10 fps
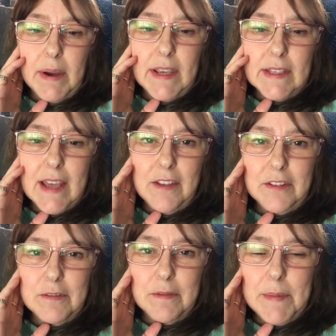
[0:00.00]
Pucky's
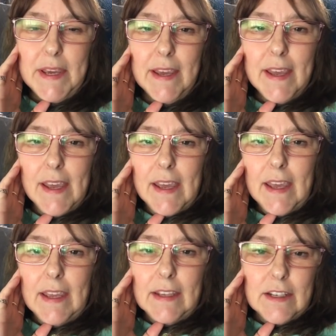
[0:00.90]
hollering for me.
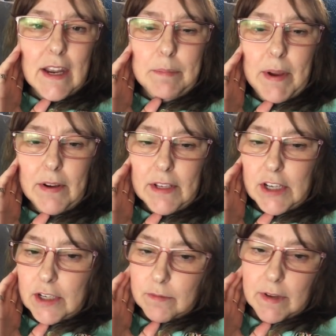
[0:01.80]
I, apparently,
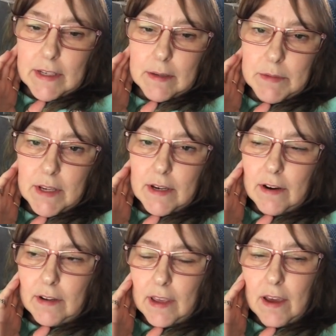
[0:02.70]
she doesn't realize I'm sitting
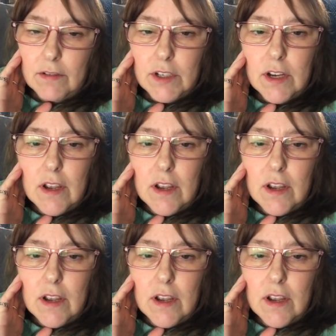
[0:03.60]
here on the couch.